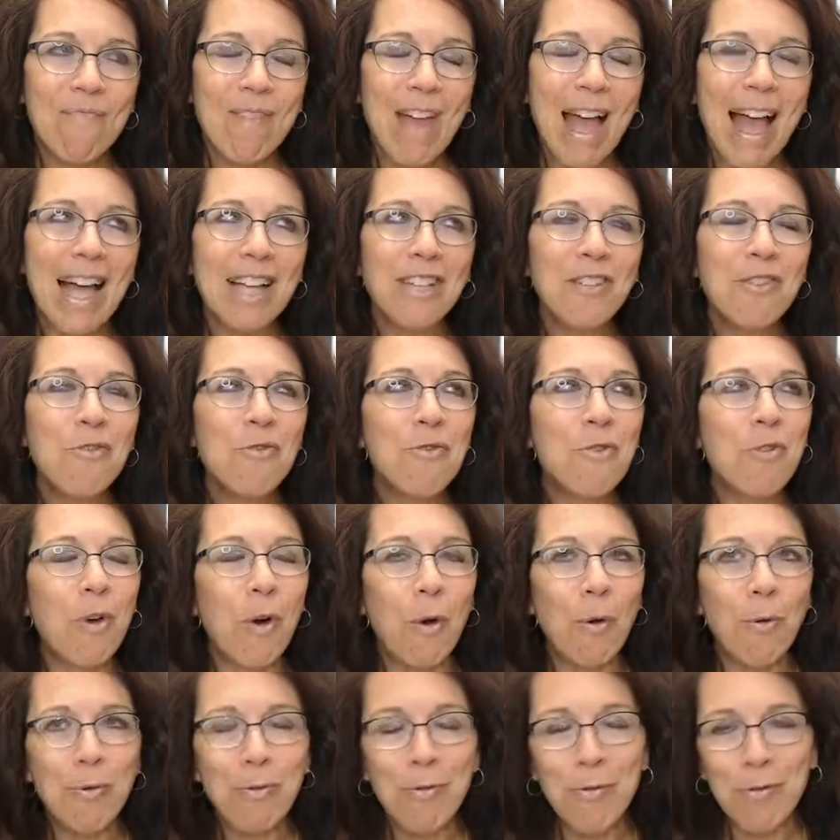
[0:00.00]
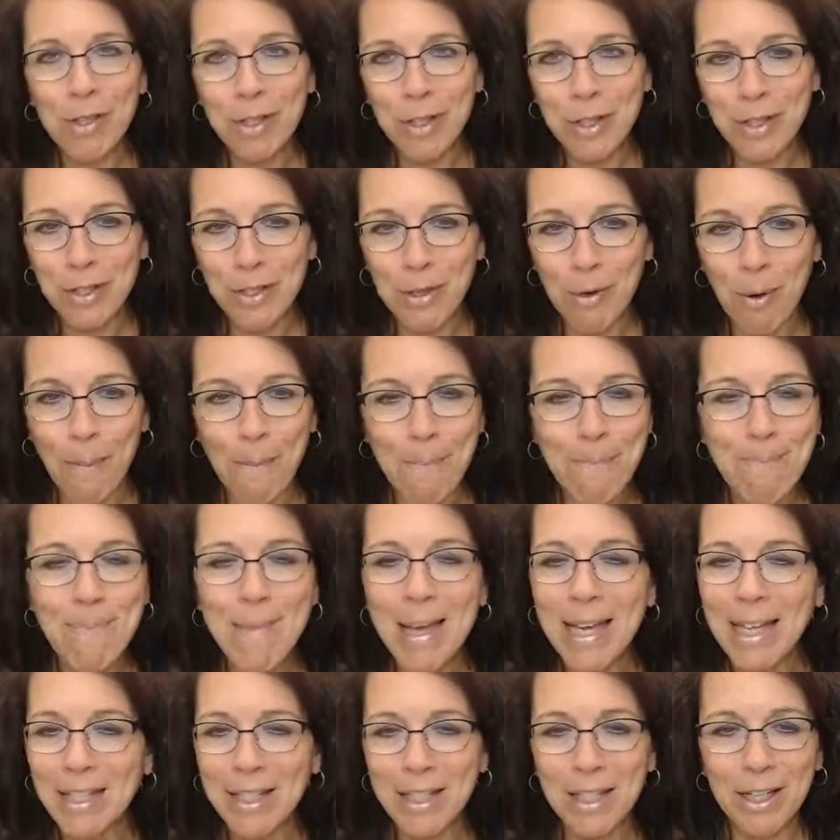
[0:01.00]
As you go through this
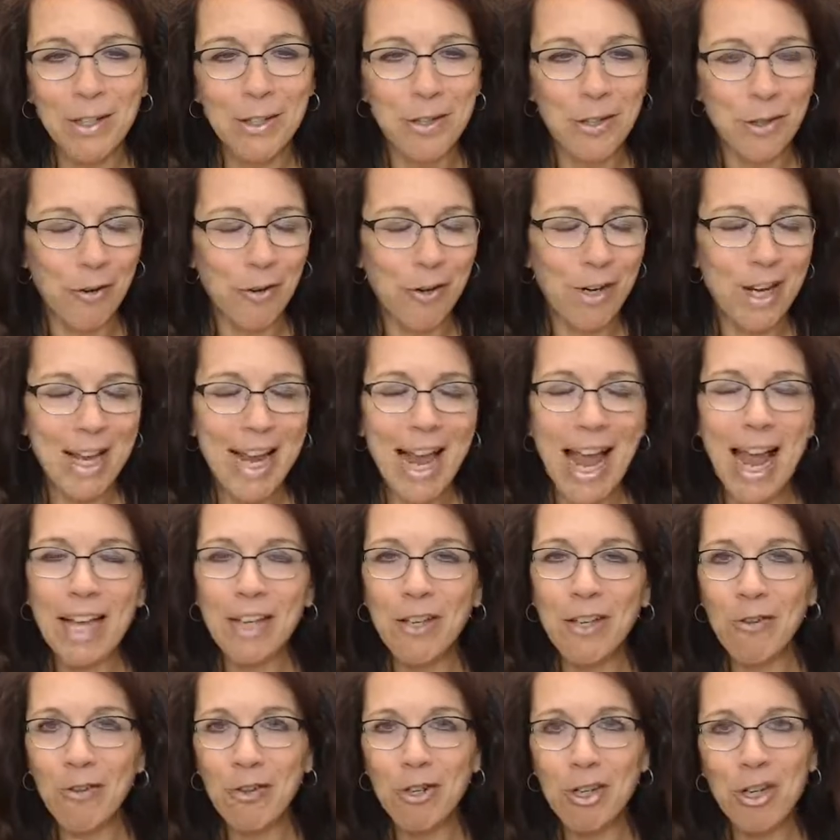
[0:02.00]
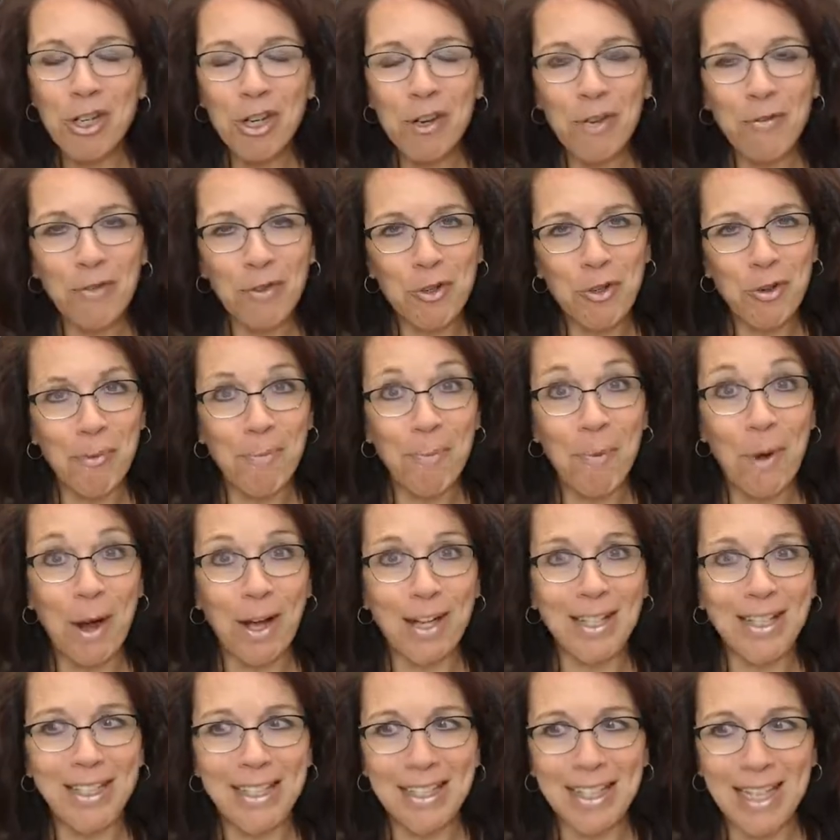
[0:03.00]
amazing journey and you shift your
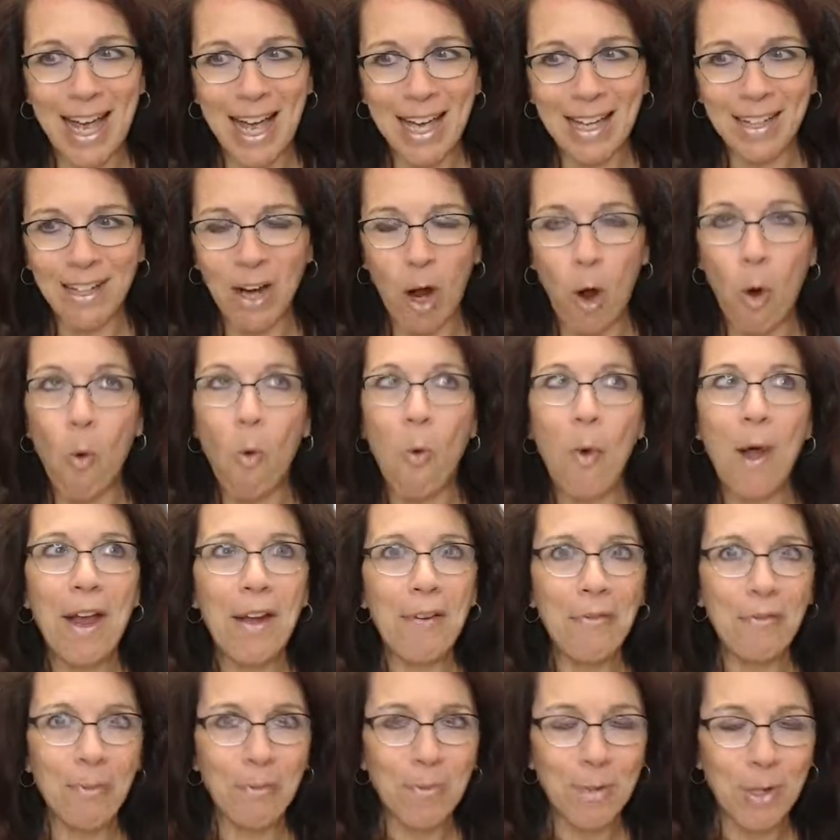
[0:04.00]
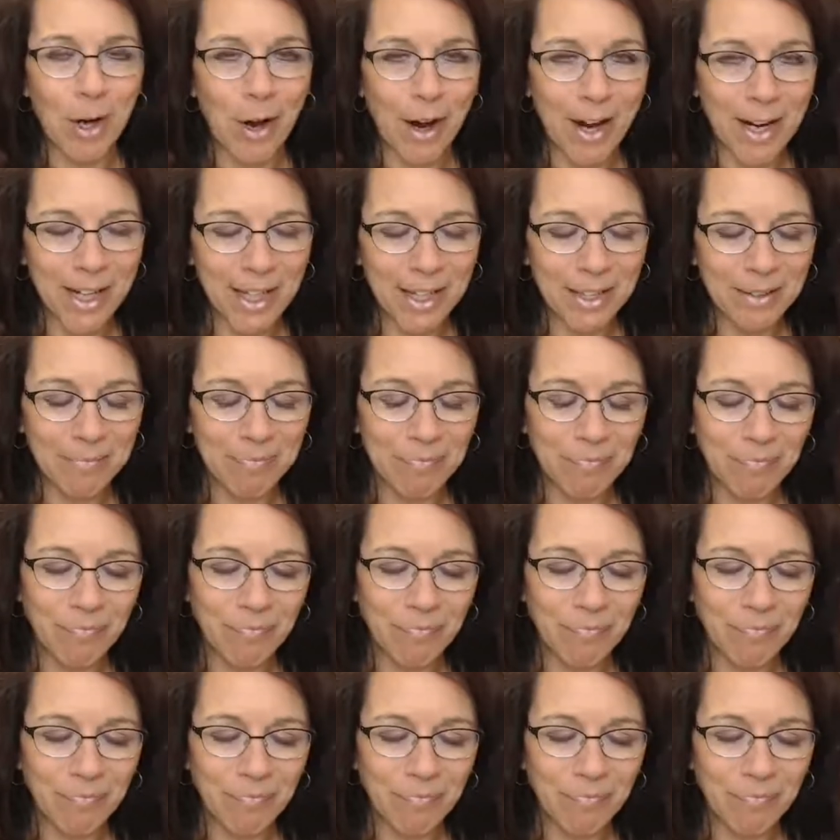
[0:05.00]
mindset away from dieting